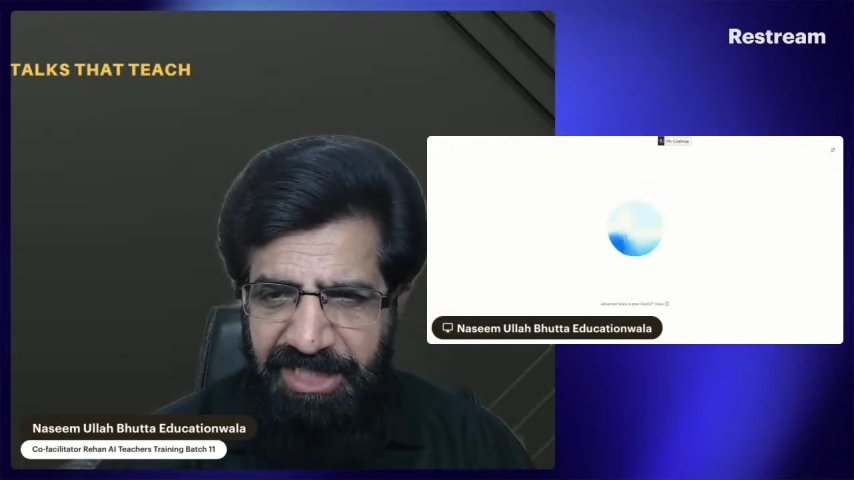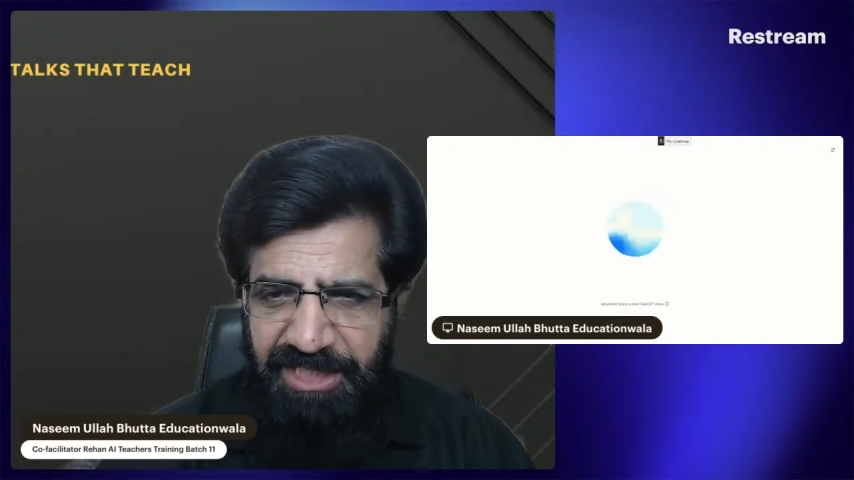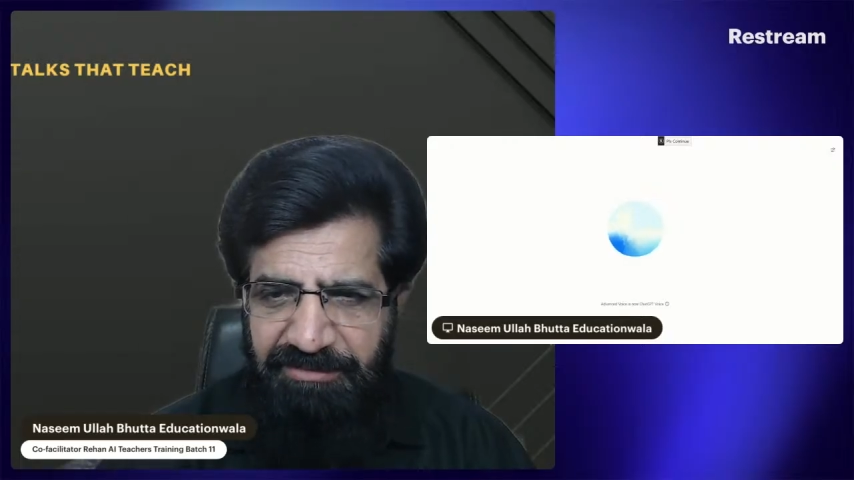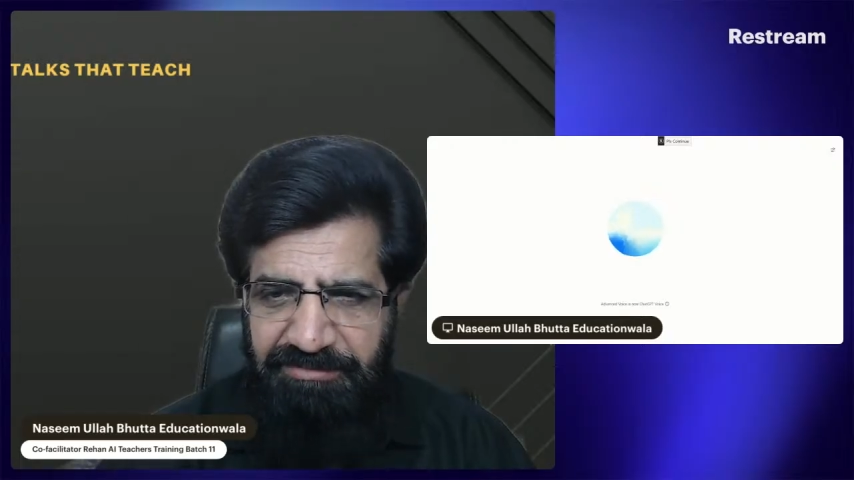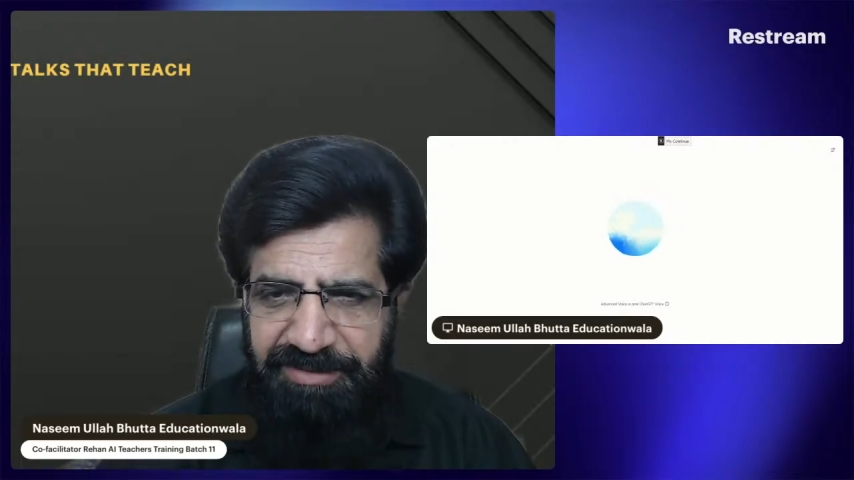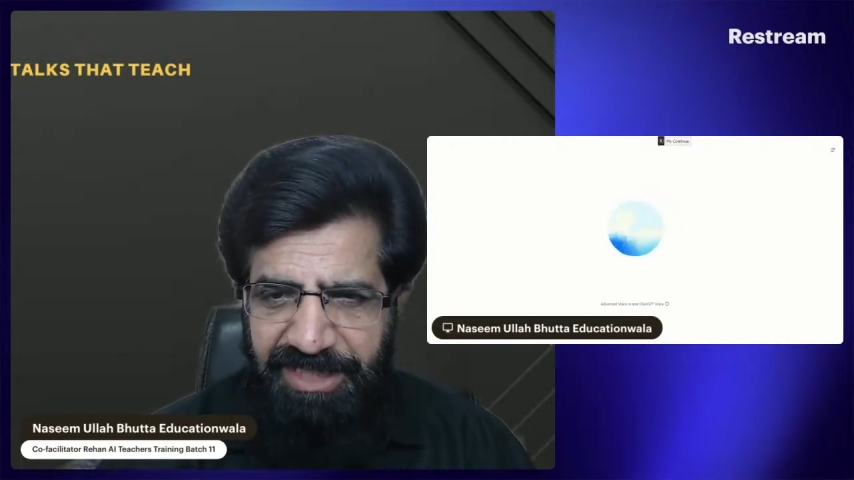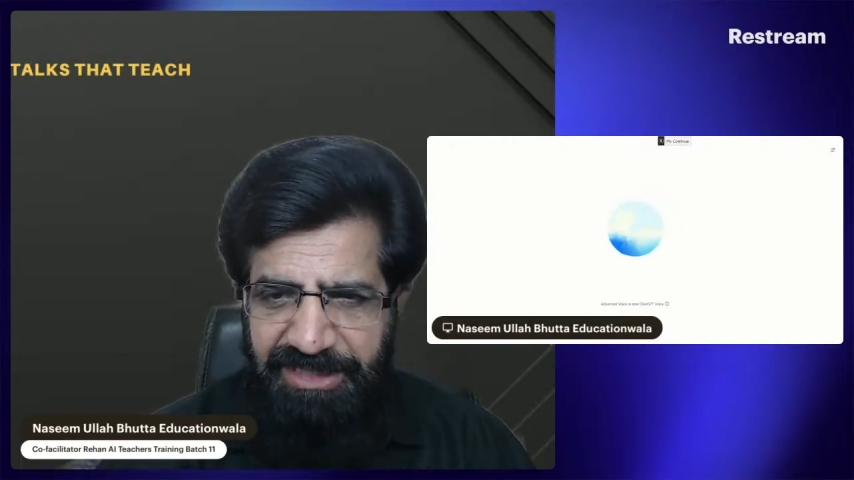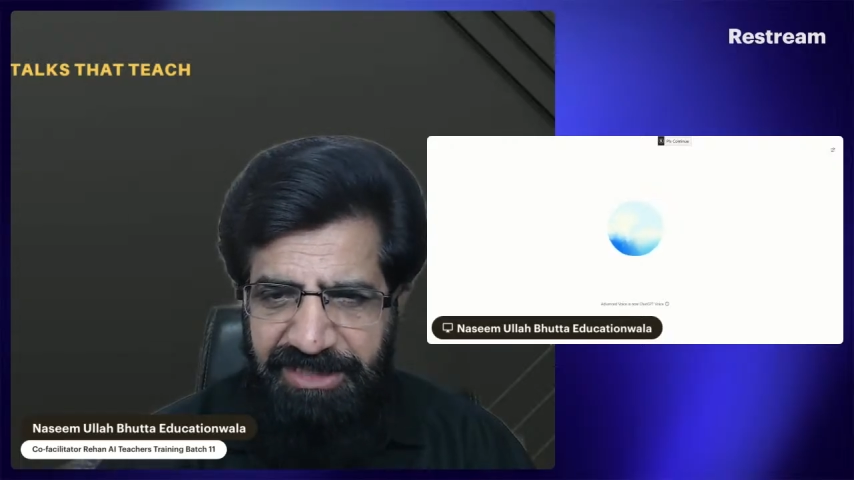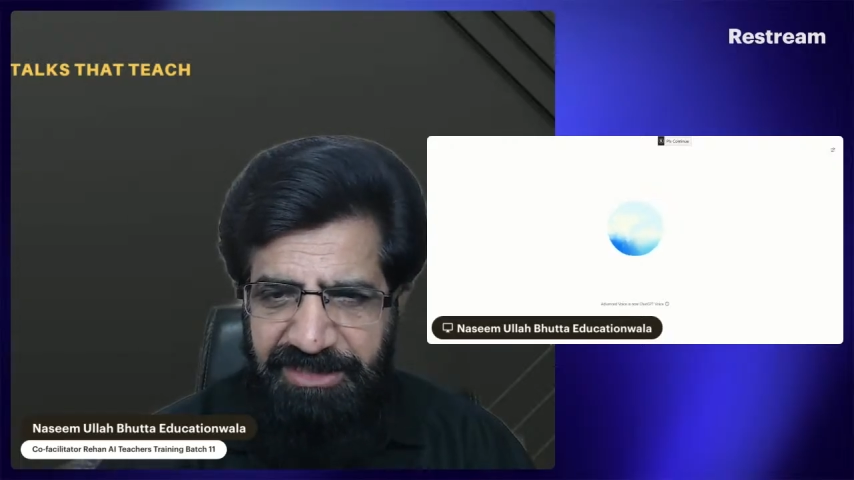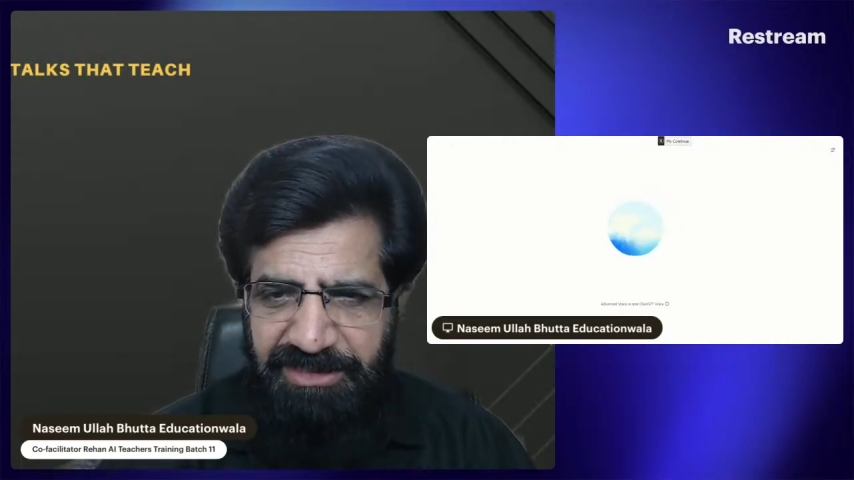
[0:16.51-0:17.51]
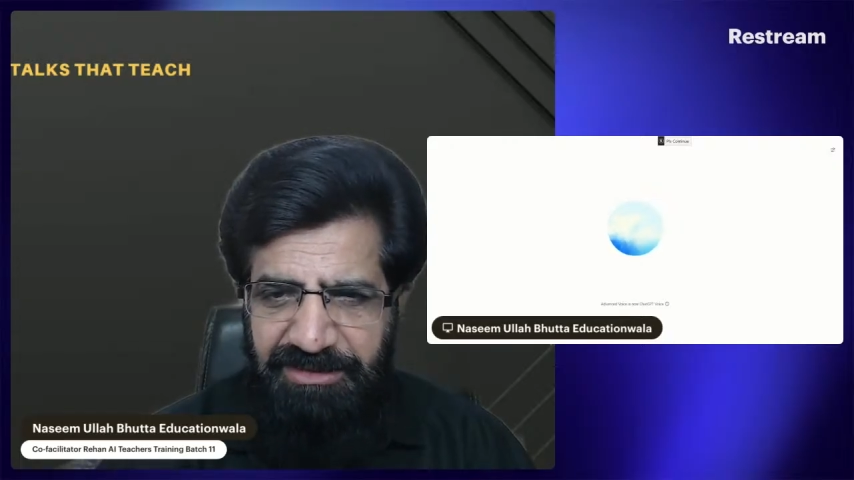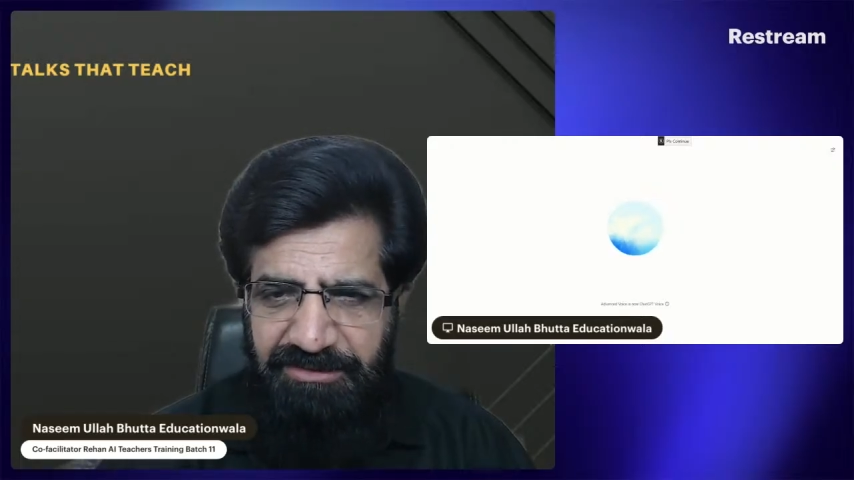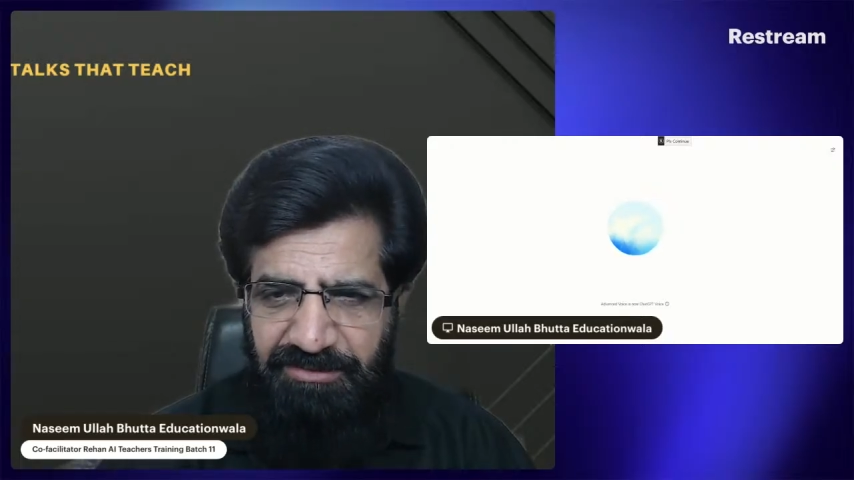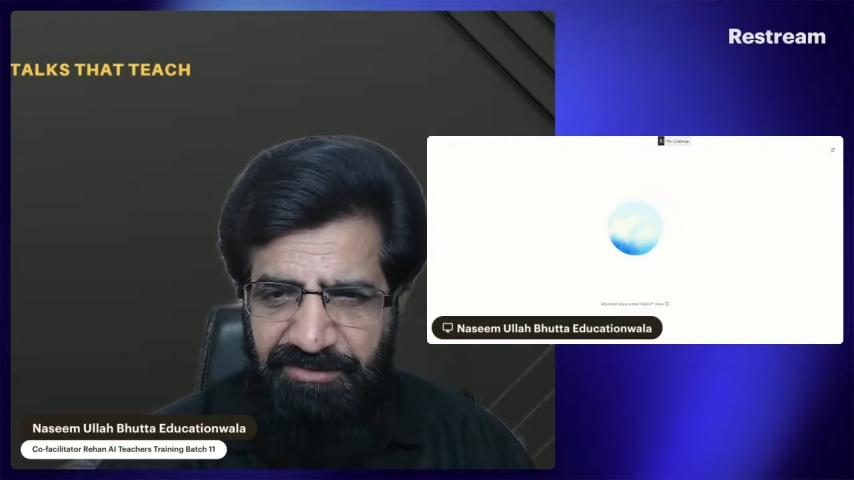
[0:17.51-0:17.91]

gain practical,